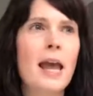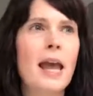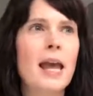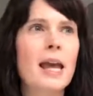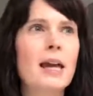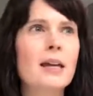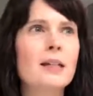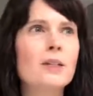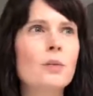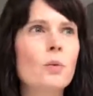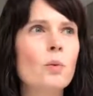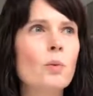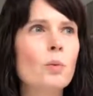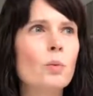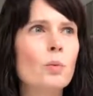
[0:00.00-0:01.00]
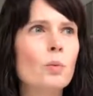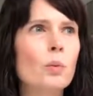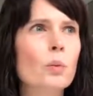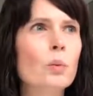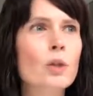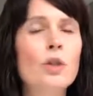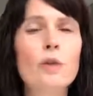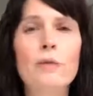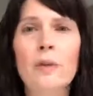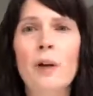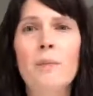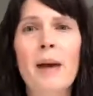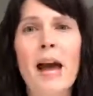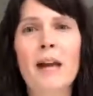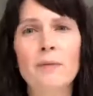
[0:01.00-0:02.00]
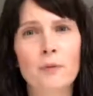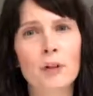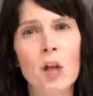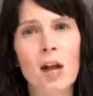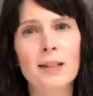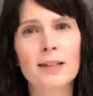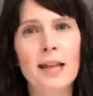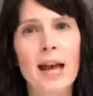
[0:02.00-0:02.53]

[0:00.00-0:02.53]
and would you feel bad if you lost